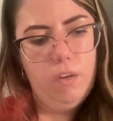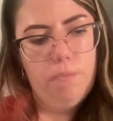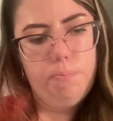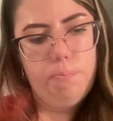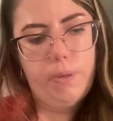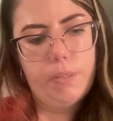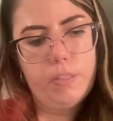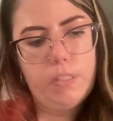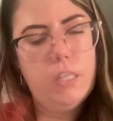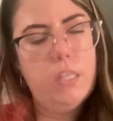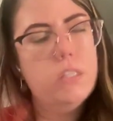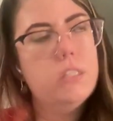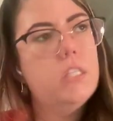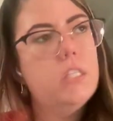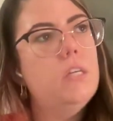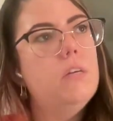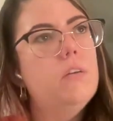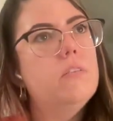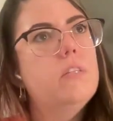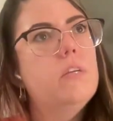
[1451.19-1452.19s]
But
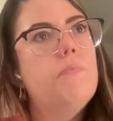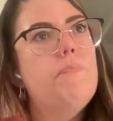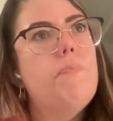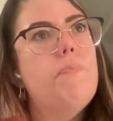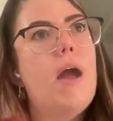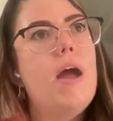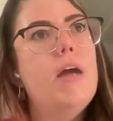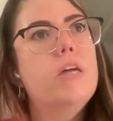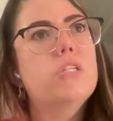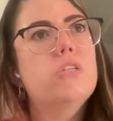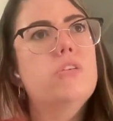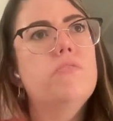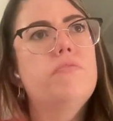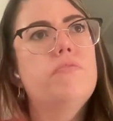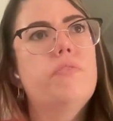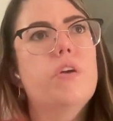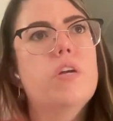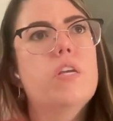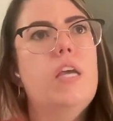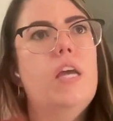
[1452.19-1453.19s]
the passion
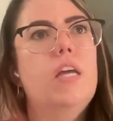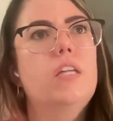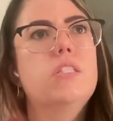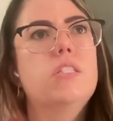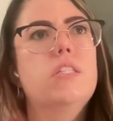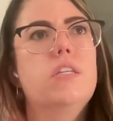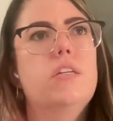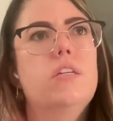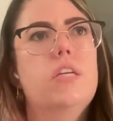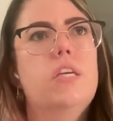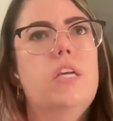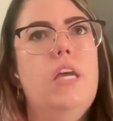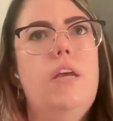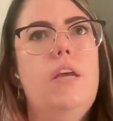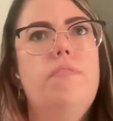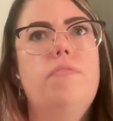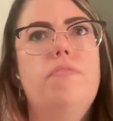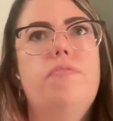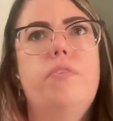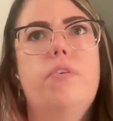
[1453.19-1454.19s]
for cancer
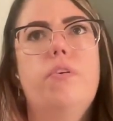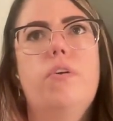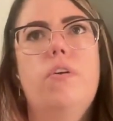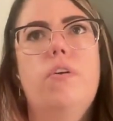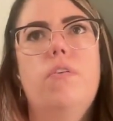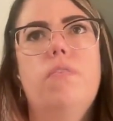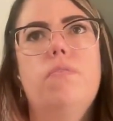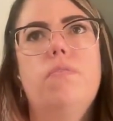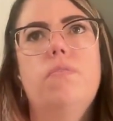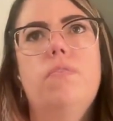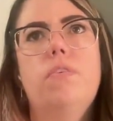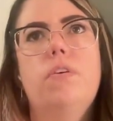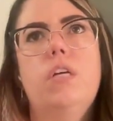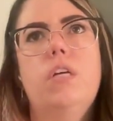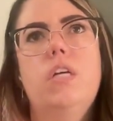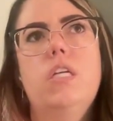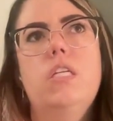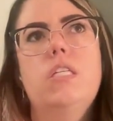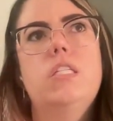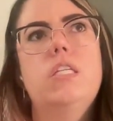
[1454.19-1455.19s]
came from
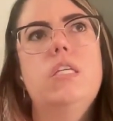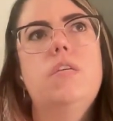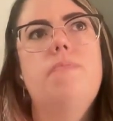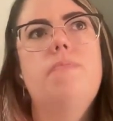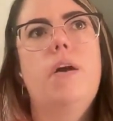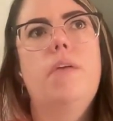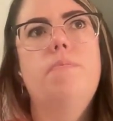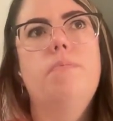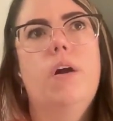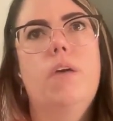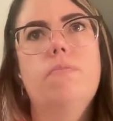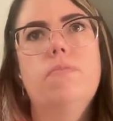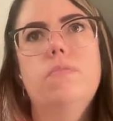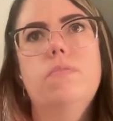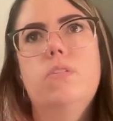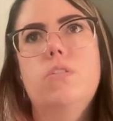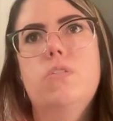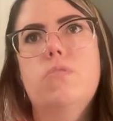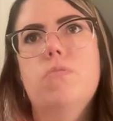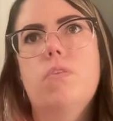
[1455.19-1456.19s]
seeing my
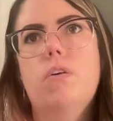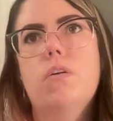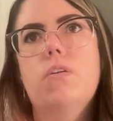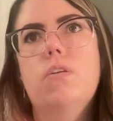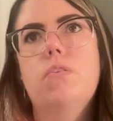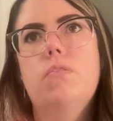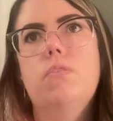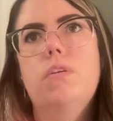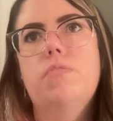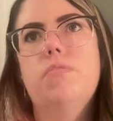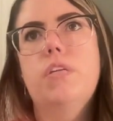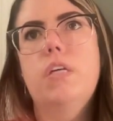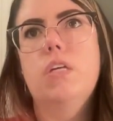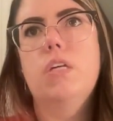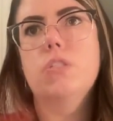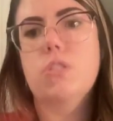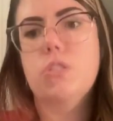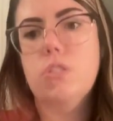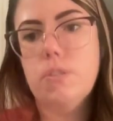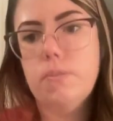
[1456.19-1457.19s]
mom struggle with
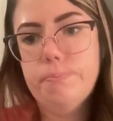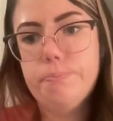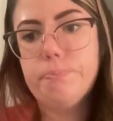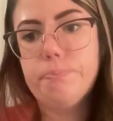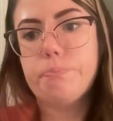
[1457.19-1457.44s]
cancer